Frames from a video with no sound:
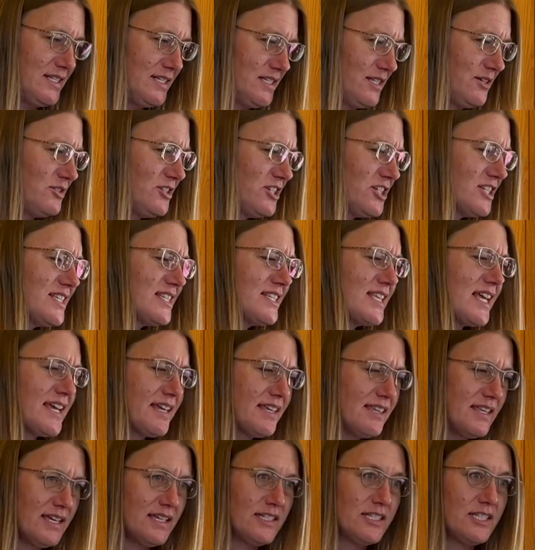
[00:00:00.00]
So just
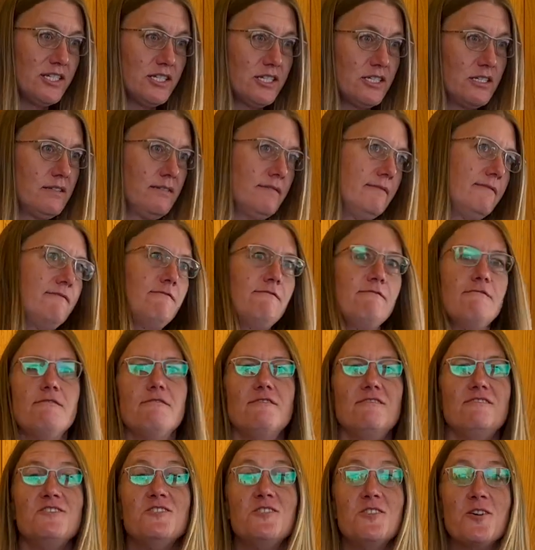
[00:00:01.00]
like this, just
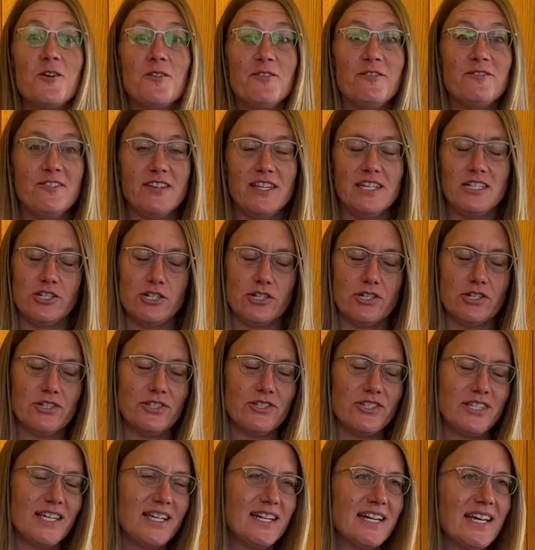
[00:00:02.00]
no
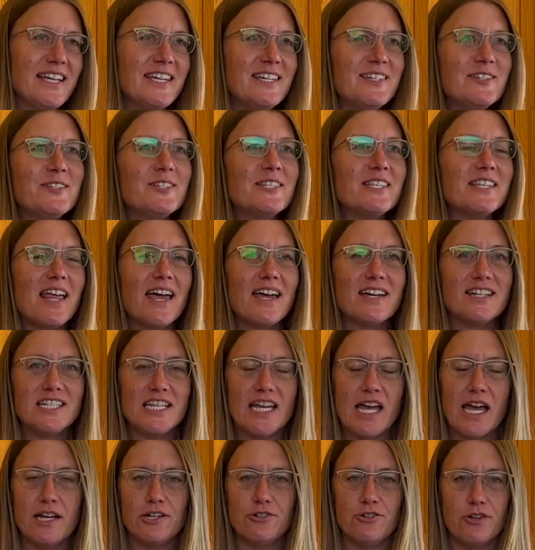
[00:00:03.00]
features. And I used that
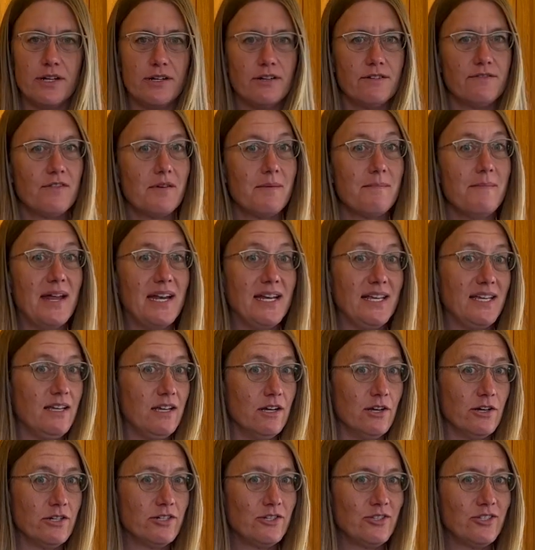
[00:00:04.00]
dehydrator for many
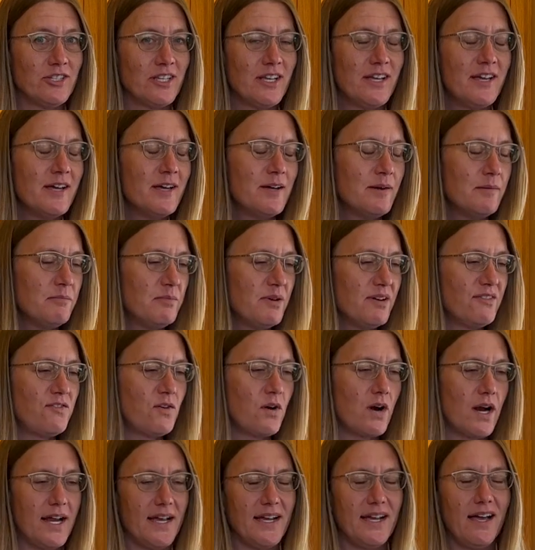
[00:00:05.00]
years
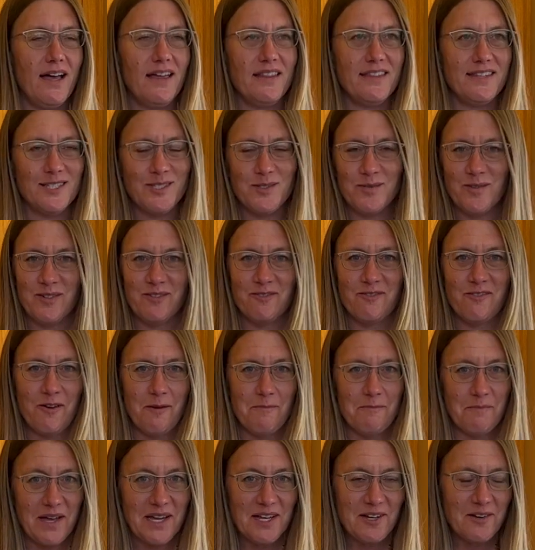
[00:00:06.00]
before I got this one
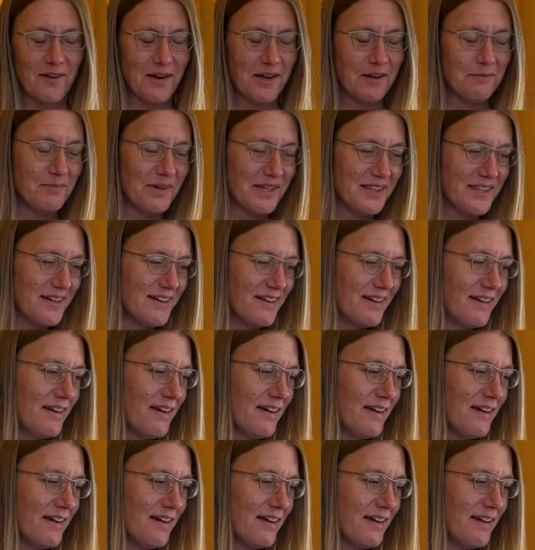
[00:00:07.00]
from my grandmother.